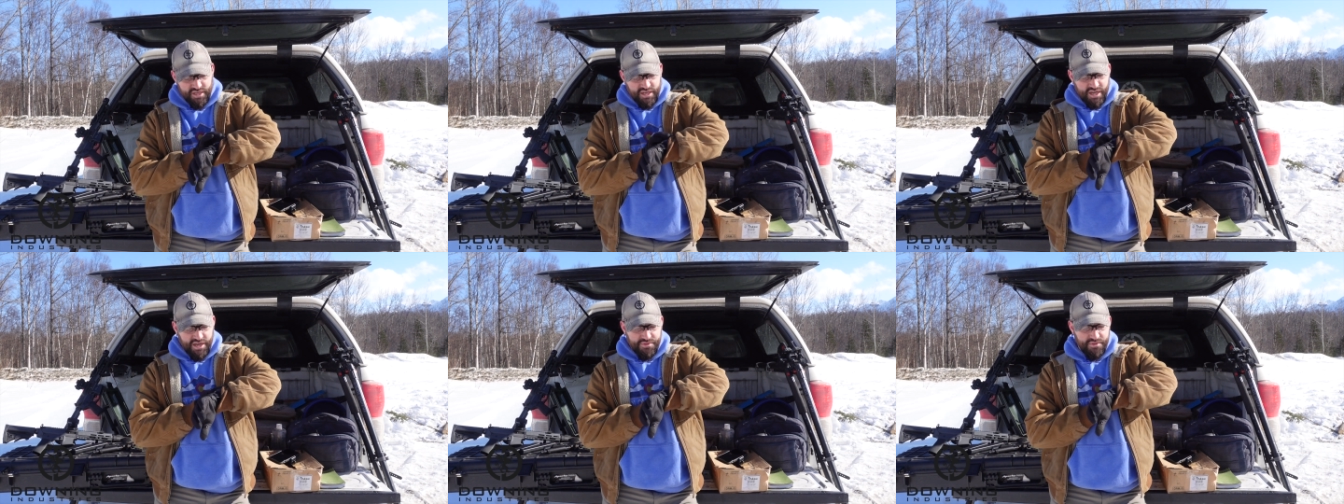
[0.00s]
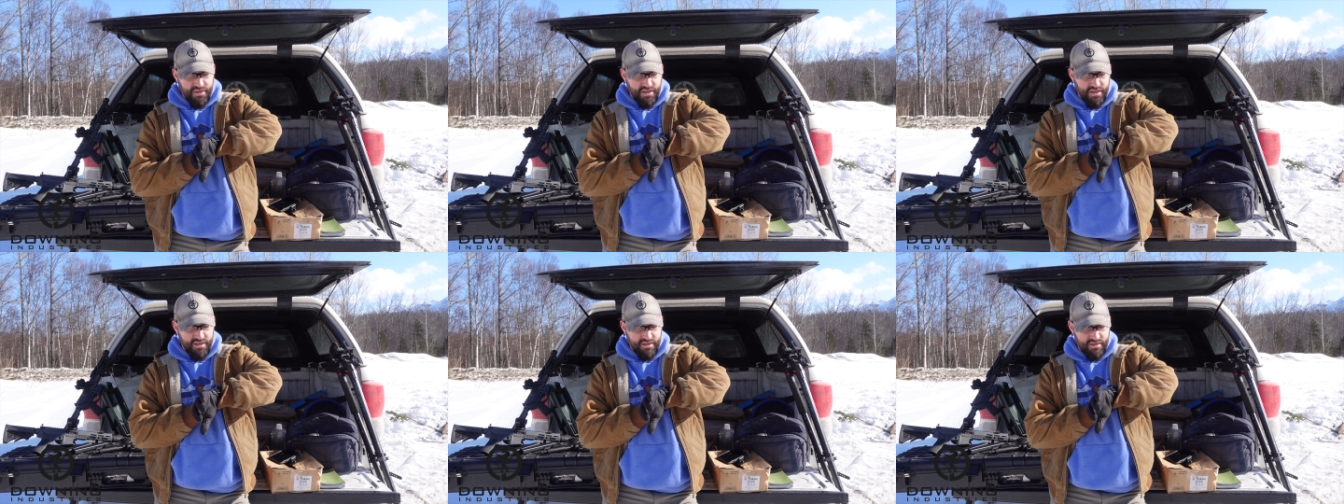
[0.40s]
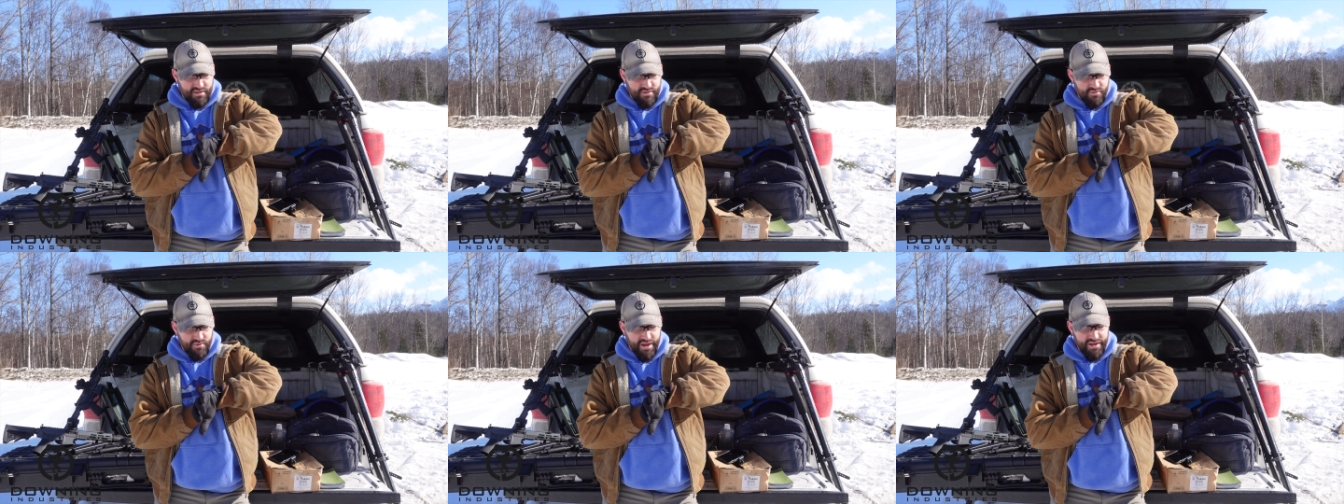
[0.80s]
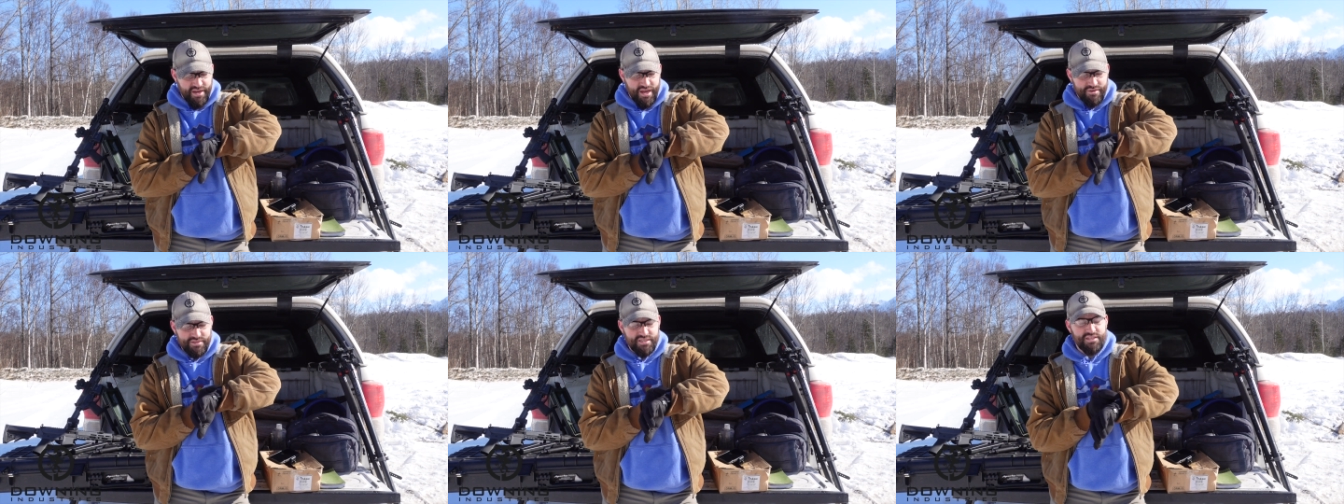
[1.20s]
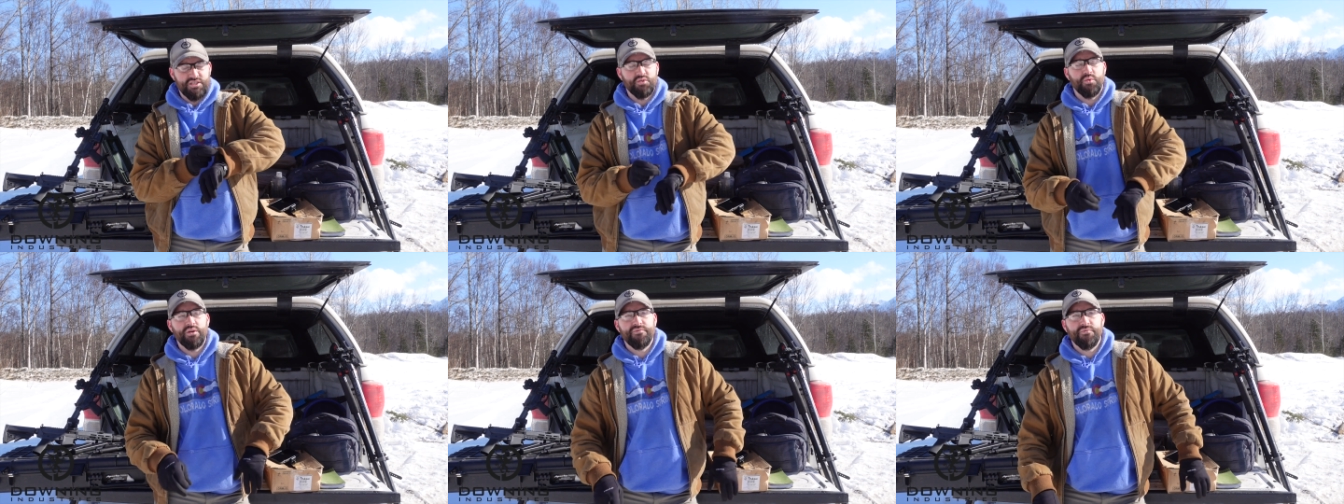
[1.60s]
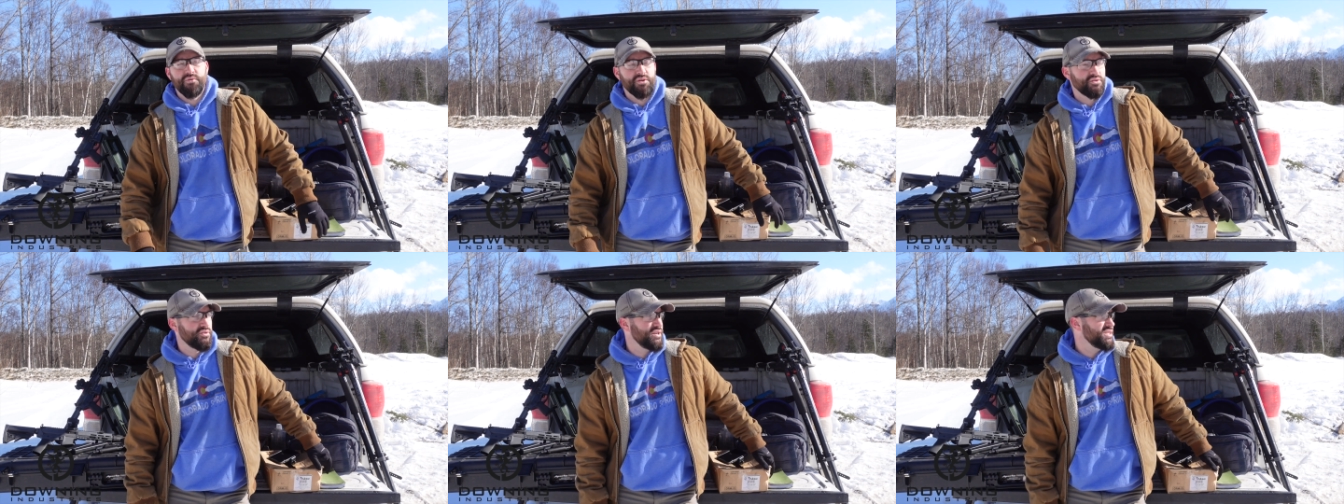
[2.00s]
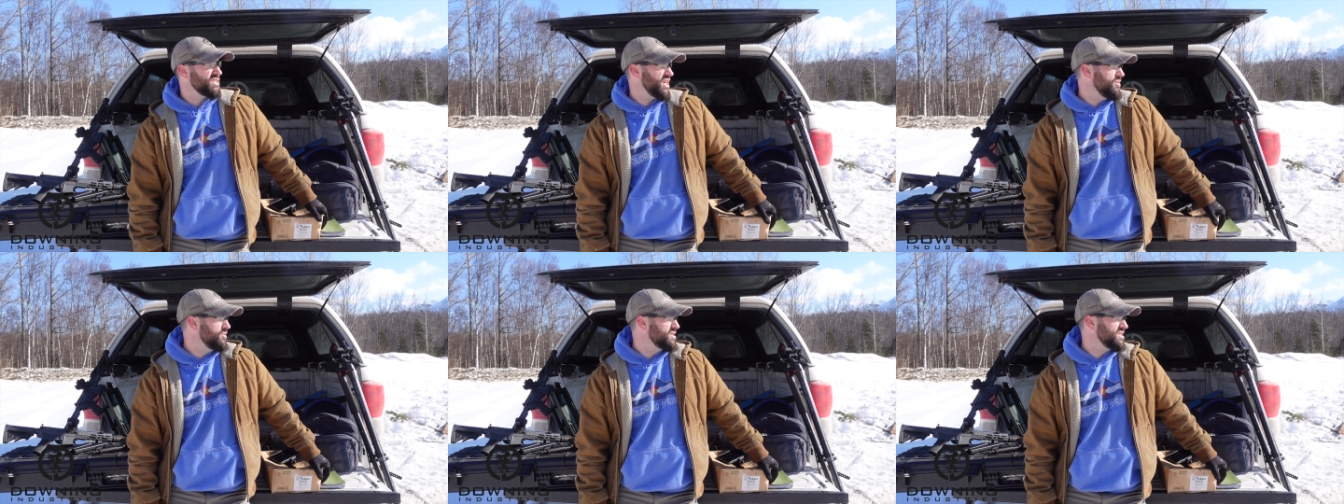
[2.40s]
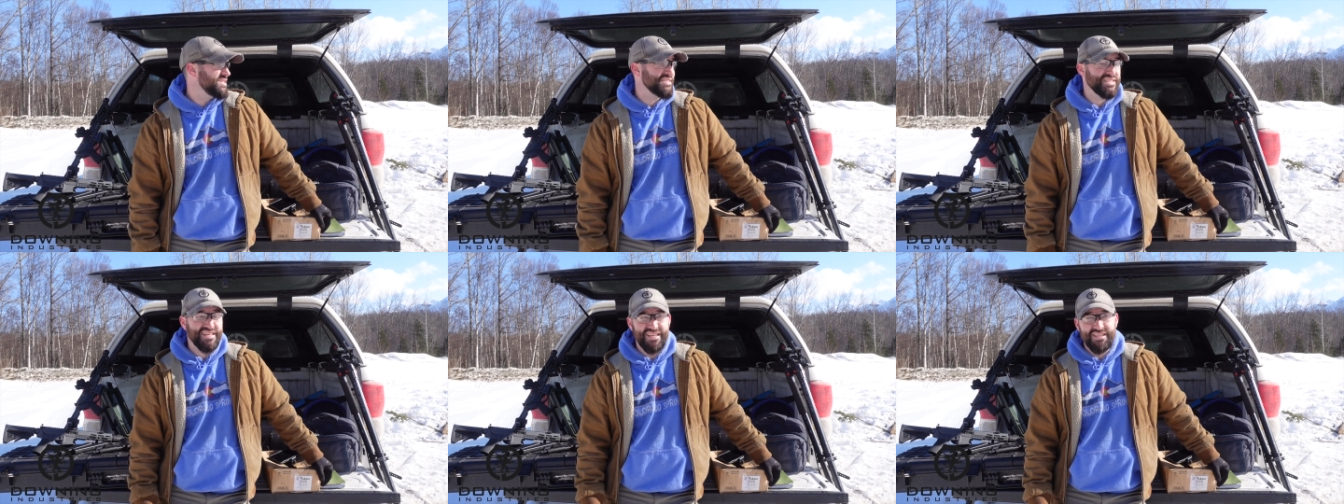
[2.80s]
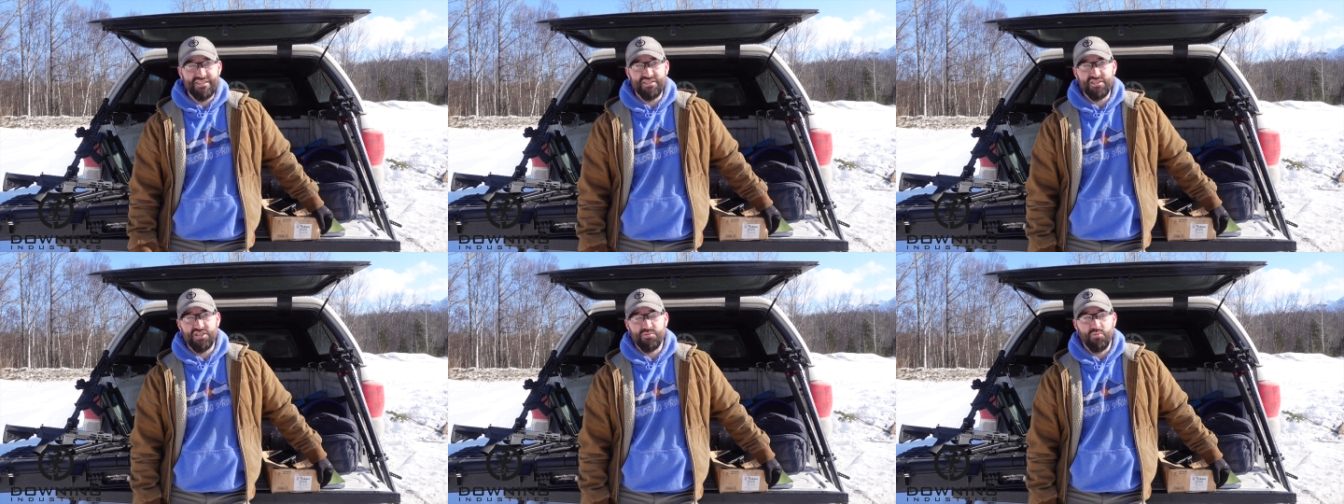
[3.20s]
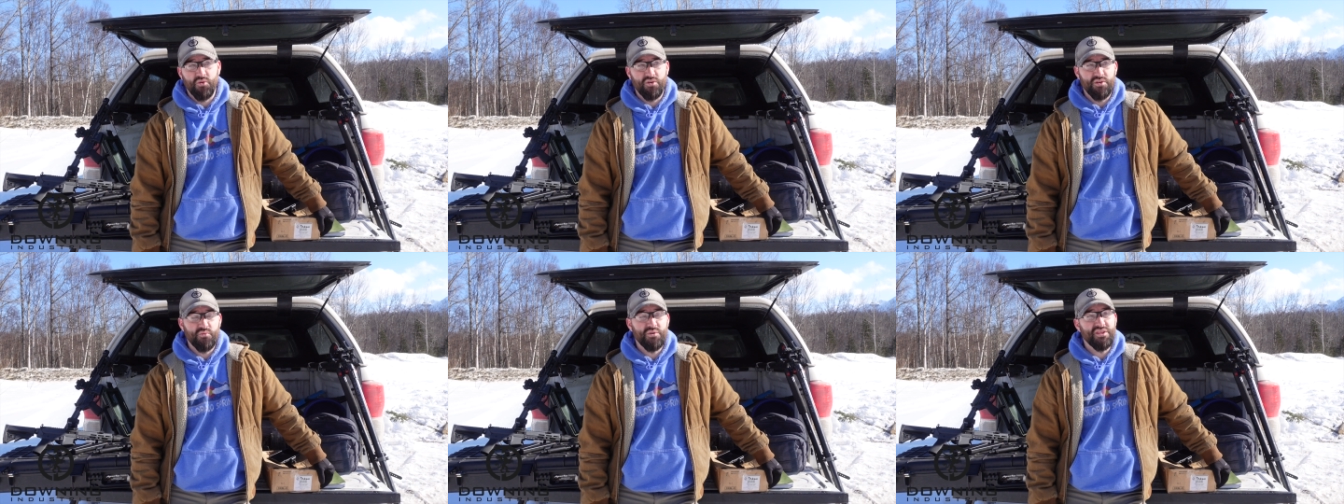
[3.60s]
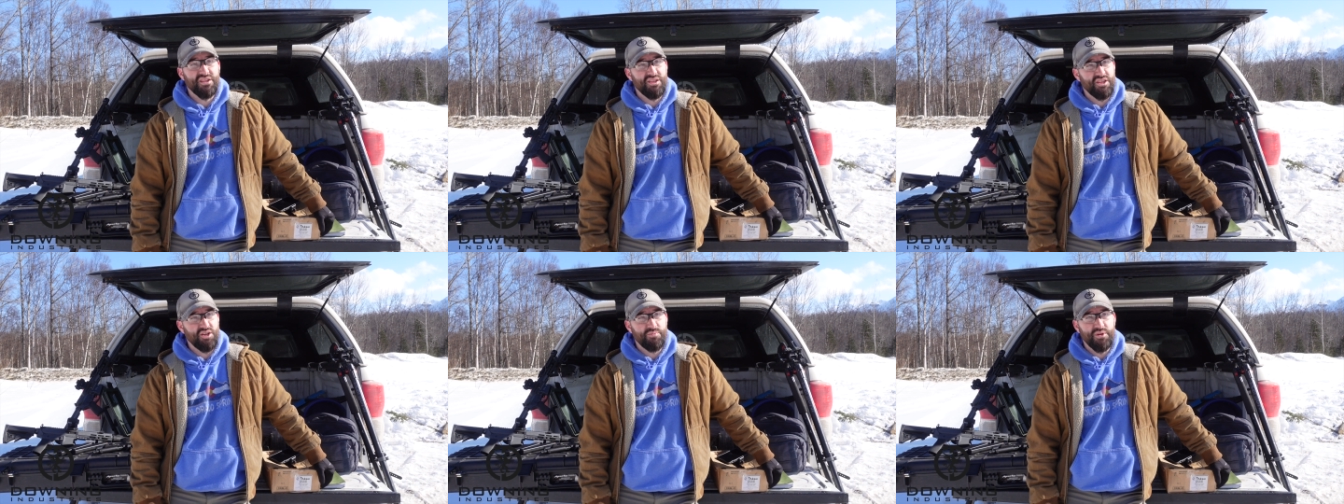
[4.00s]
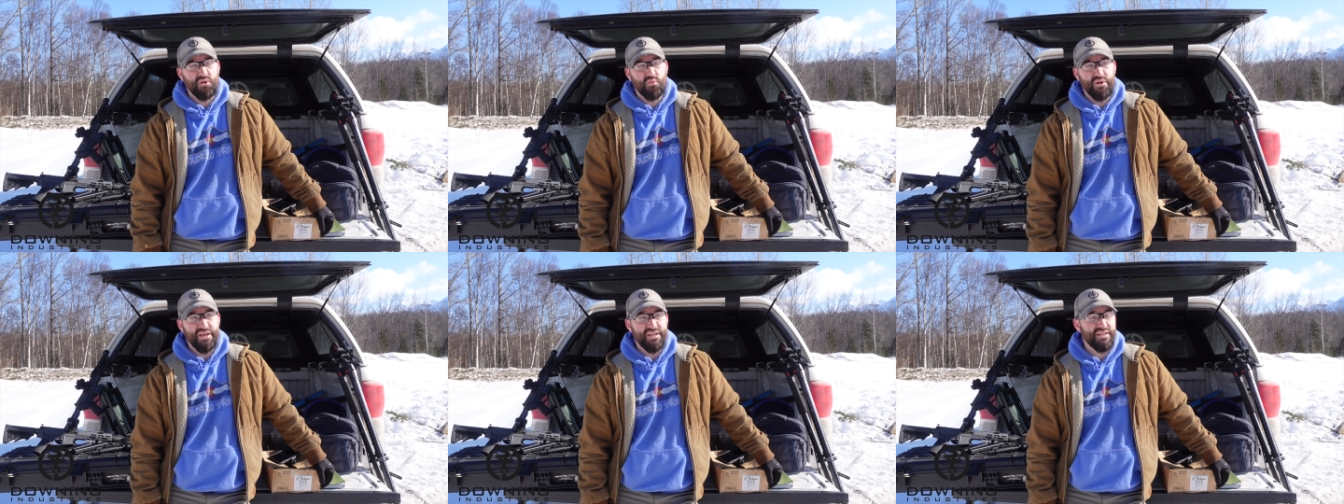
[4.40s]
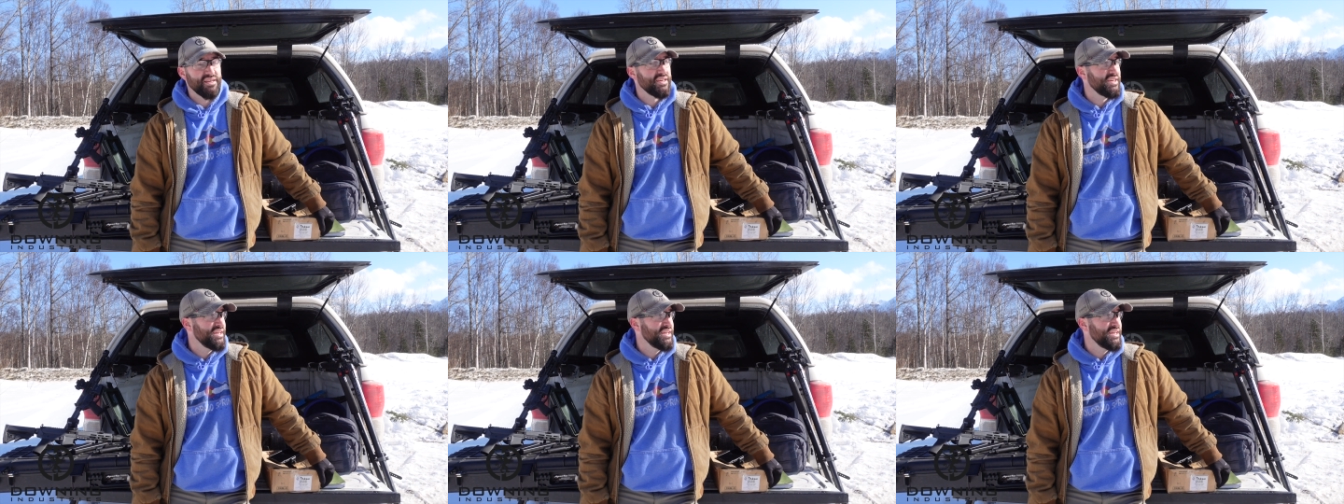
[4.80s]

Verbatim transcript: I think right now it says 24 degrees. It was in the teens this morning with a little bit of wind.